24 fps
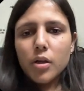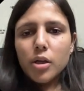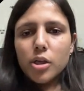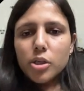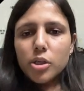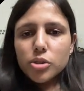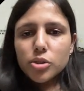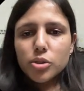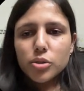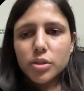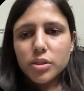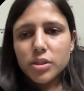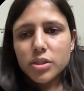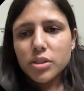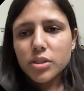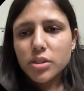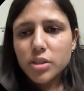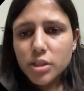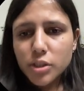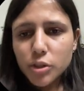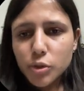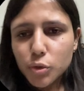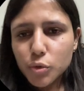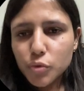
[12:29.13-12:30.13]
So this is
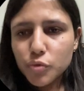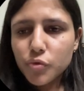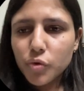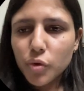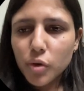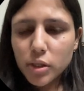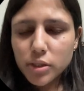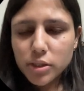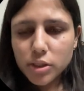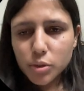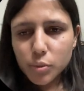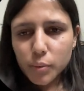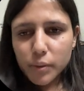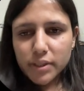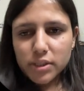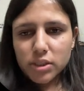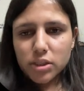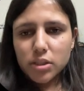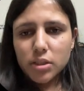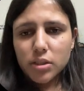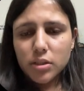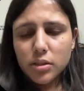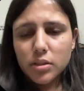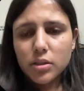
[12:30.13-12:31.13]
a true-false
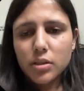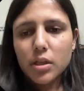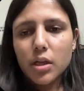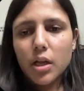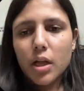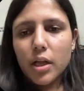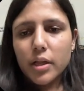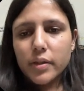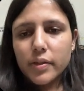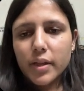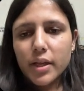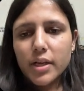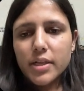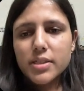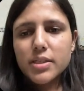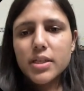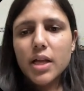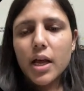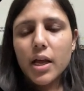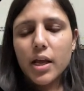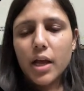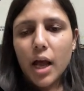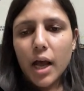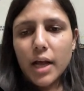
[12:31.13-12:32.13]
question. They
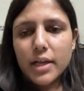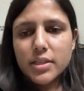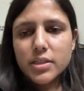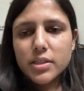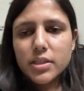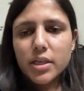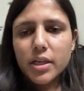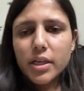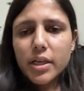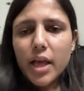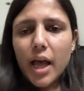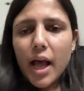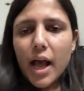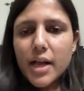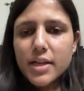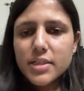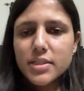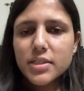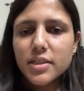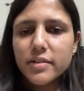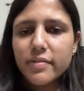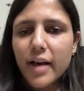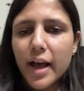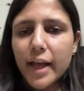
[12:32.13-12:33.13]
are asking, as
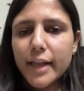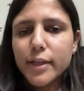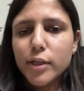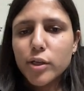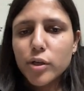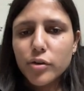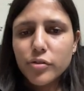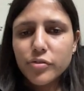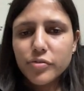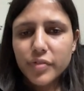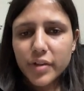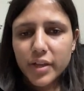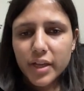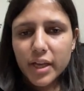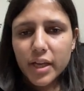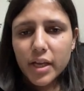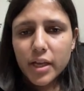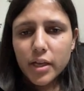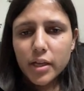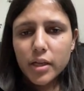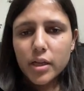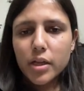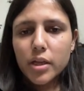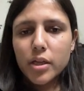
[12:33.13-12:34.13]
the value of
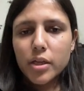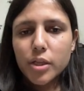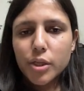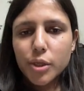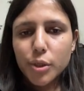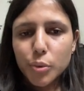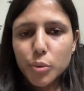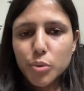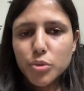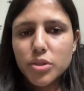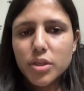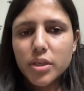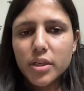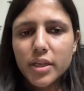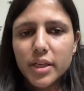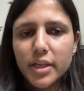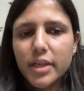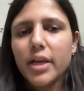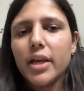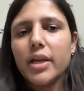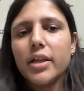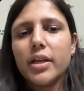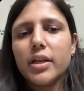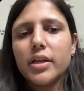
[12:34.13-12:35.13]
k used in
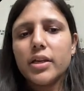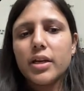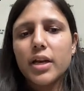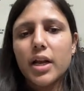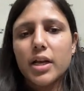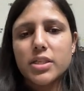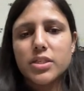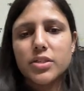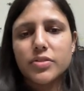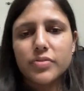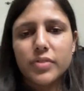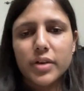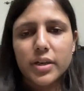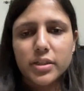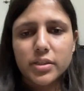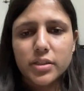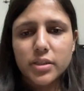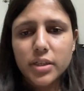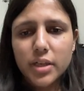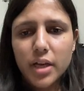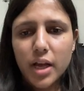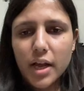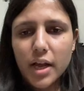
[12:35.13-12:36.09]
KNN classifier,